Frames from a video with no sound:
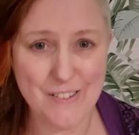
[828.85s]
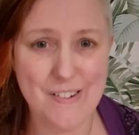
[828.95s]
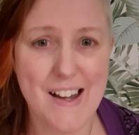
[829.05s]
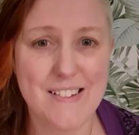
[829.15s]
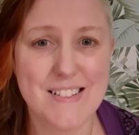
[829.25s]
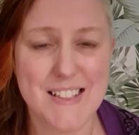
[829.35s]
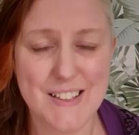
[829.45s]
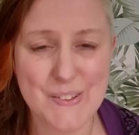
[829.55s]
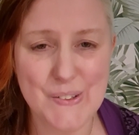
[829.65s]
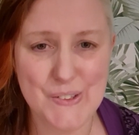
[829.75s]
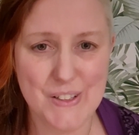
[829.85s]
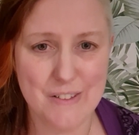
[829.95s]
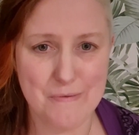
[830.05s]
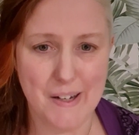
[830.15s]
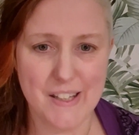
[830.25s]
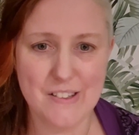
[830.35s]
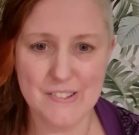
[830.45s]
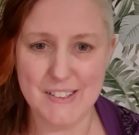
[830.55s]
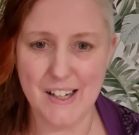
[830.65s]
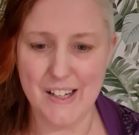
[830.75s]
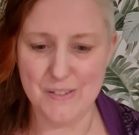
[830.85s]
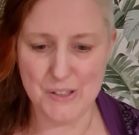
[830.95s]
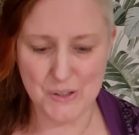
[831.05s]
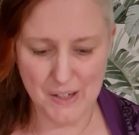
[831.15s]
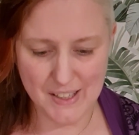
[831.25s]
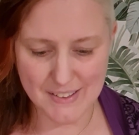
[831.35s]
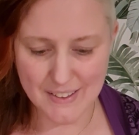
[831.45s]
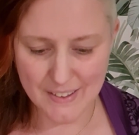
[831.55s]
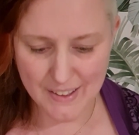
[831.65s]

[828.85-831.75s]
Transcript: around in the cauldron of my Yuletide retreat